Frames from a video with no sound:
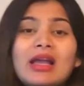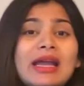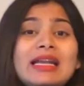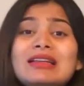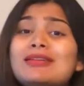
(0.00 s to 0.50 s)

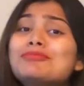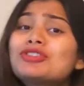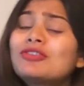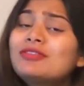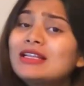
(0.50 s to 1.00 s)
in terms
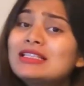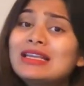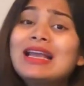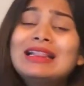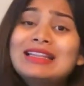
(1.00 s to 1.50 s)
of, let's
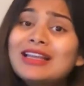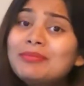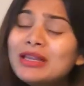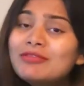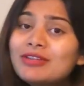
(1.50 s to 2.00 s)
say,
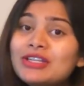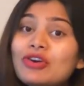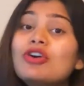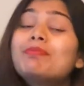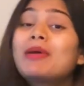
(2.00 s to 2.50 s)
healthcare benefit
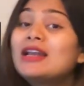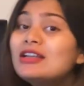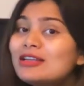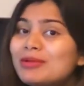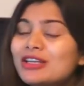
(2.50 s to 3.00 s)
or
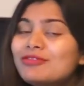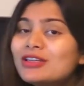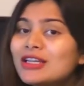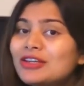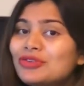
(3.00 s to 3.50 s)
parental
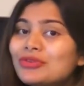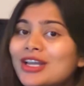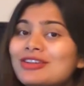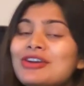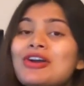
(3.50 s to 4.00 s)
benefit that you
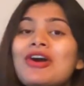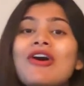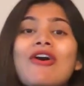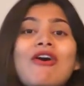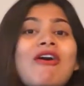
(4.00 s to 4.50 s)
get,
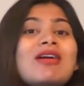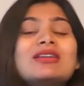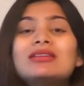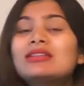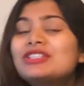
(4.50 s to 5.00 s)
or
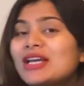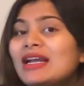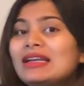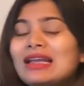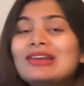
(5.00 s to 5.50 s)
the
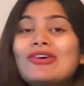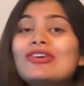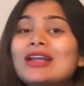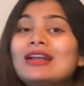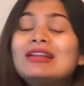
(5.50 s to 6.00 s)
child care
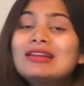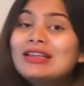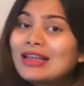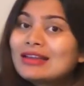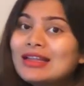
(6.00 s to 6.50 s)
or elderly
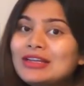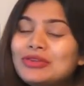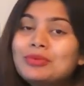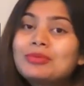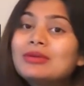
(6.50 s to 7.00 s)
care that
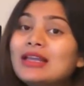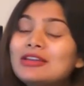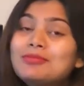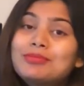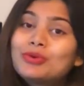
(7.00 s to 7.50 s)
you
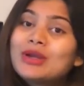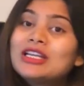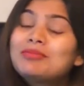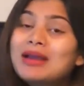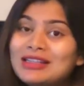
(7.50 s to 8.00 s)
get
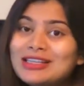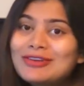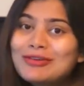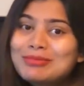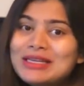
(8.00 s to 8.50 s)
provided by the
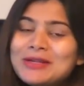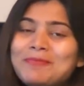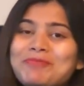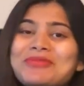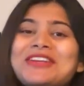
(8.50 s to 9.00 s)
government.
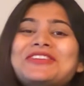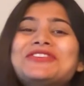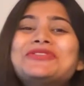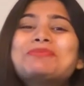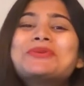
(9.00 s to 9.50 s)

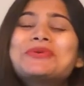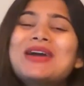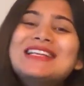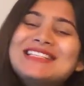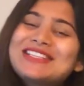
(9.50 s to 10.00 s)
To
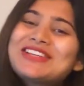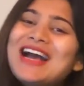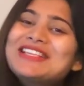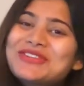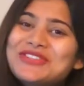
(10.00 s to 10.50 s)
provide such
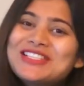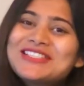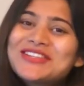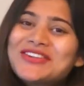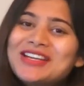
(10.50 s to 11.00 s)
high social
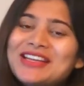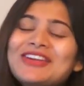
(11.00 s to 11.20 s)
security,